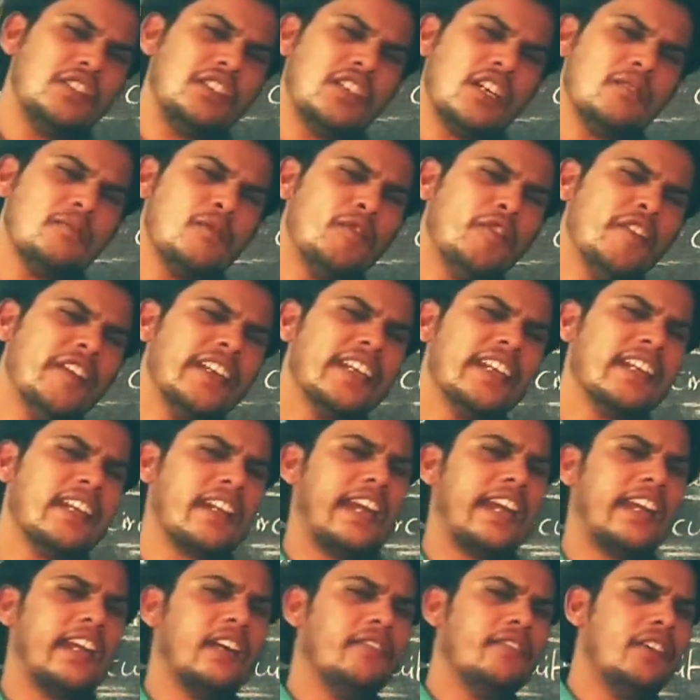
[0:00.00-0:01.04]
which are moving in a
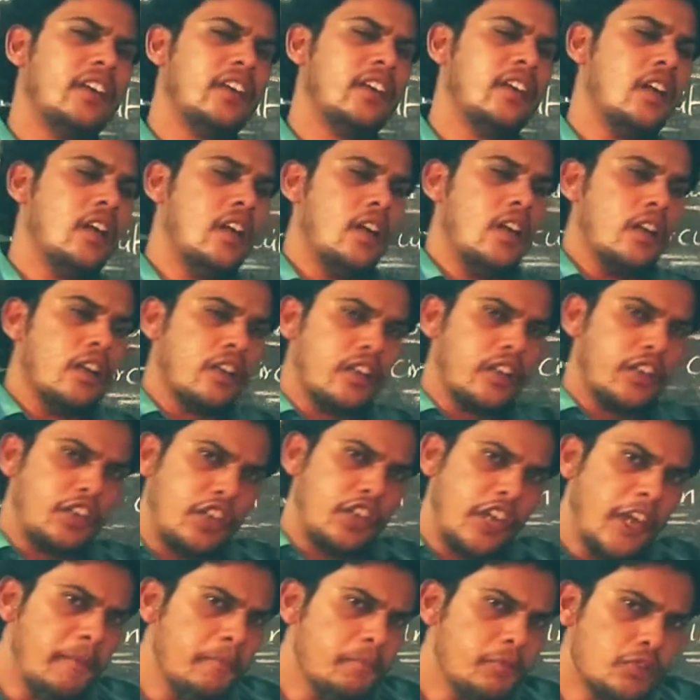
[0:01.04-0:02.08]
random way
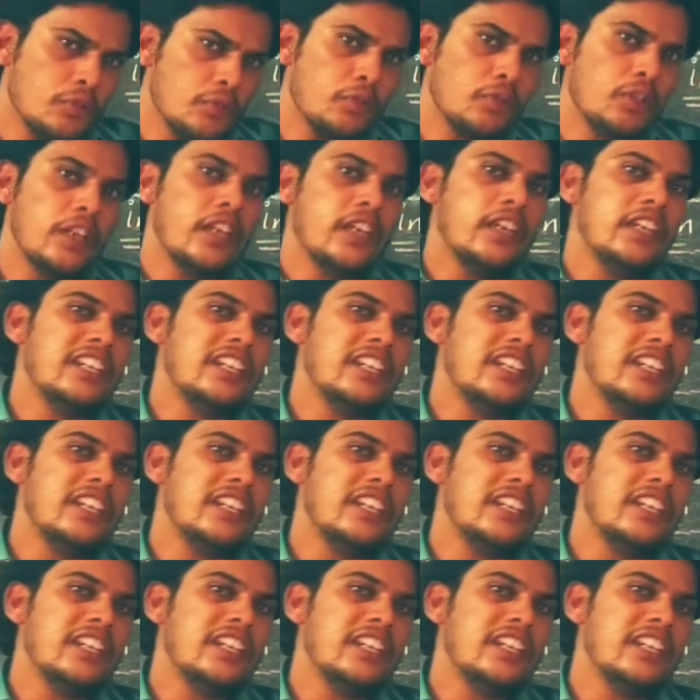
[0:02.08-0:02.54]
came to